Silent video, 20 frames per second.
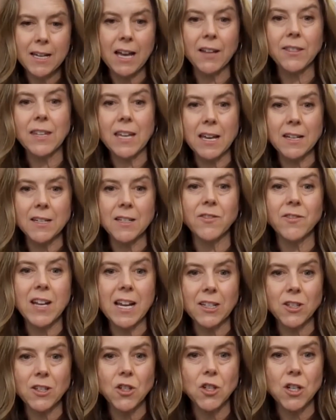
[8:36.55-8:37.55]
at the end of
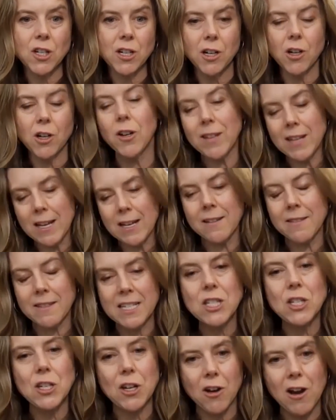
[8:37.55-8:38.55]
next year, or the end of
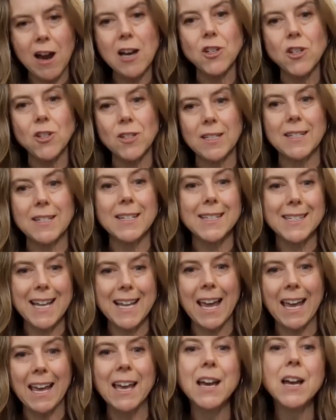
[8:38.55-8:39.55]
this year, actually, to
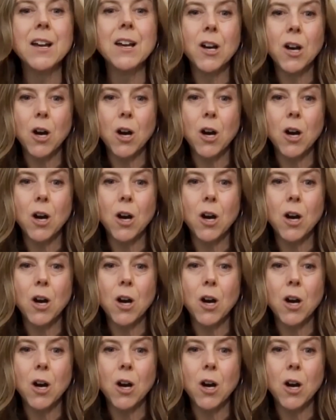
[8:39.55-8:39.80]
say,